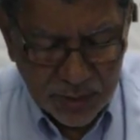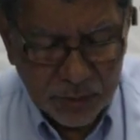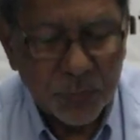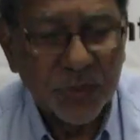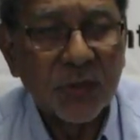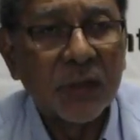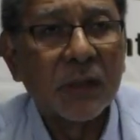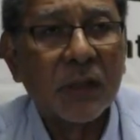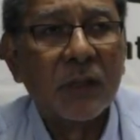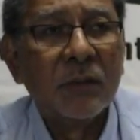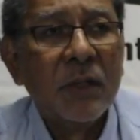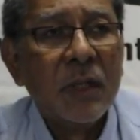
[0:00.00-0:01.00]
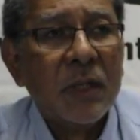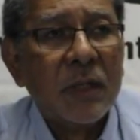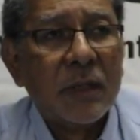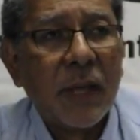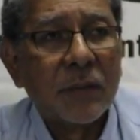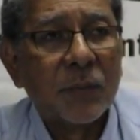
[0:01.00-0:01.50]
in particular,
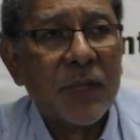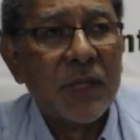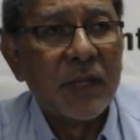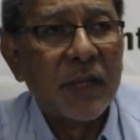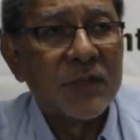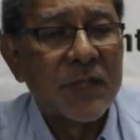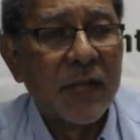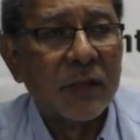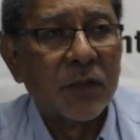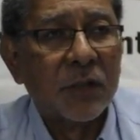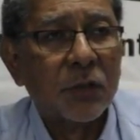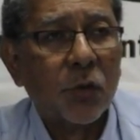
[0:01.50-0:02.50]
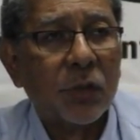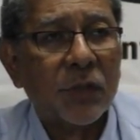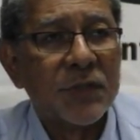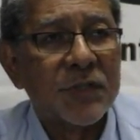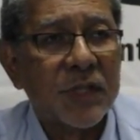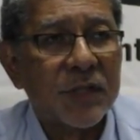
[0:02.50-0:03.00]
let me extend
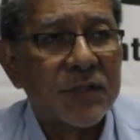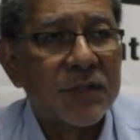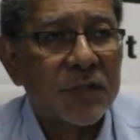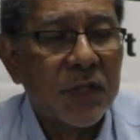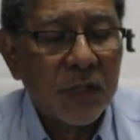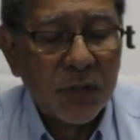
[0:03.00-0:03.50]
condolences